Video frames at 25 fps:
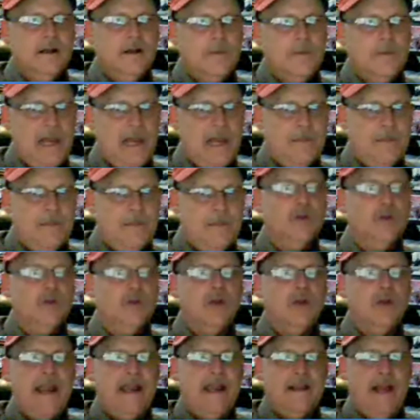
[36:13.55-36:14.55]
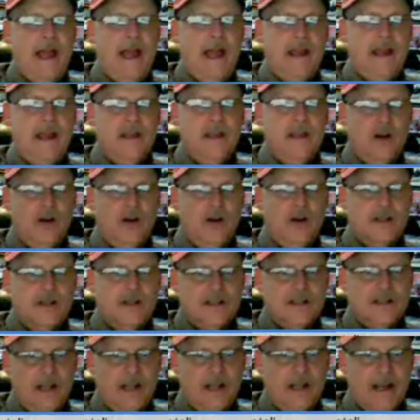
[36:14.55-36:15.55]
people who like that. You know, it's
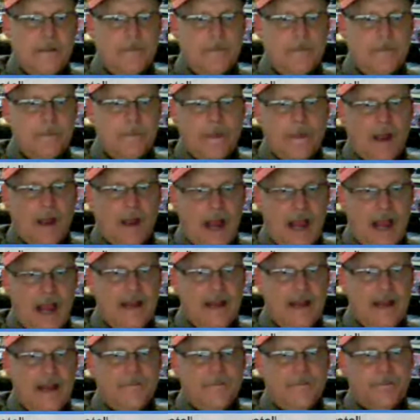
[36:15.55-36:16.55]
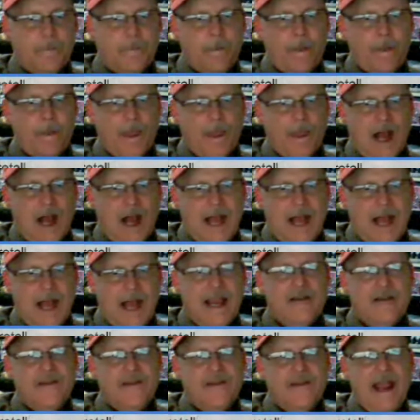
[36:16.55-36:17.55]
just like I I
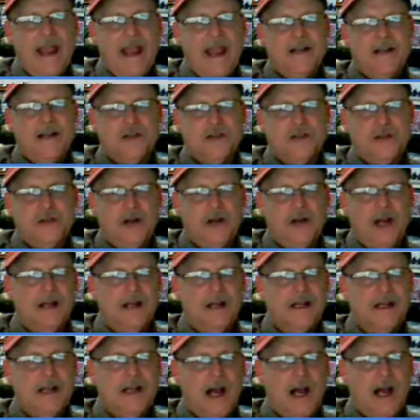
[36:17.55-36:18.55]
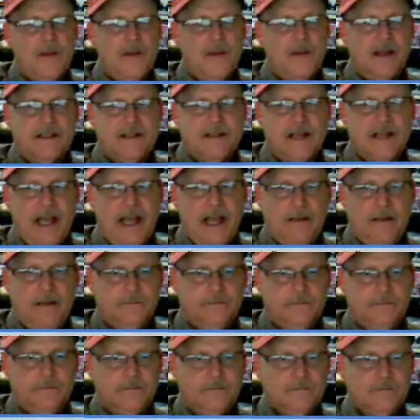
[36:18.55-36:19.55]
have the attitude on comics that
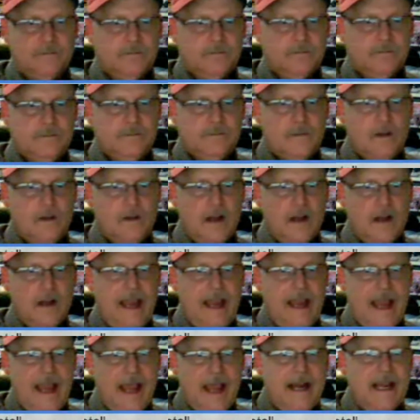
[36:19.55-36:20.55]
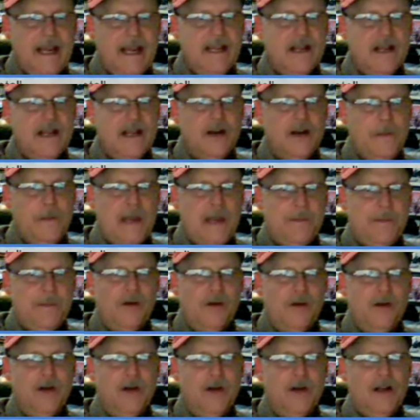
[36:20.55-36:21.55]
any, you know,
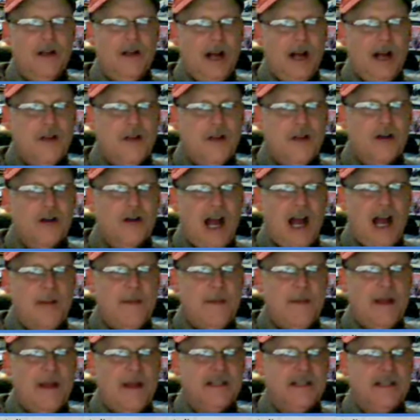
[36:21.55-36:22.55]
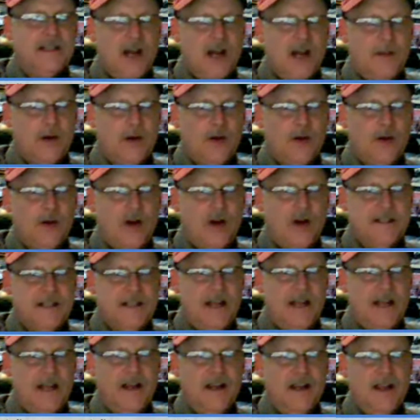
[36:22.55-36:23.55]
people, other comments have come across
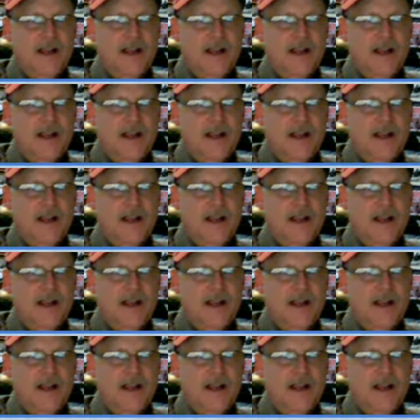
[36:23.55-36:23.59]
saying,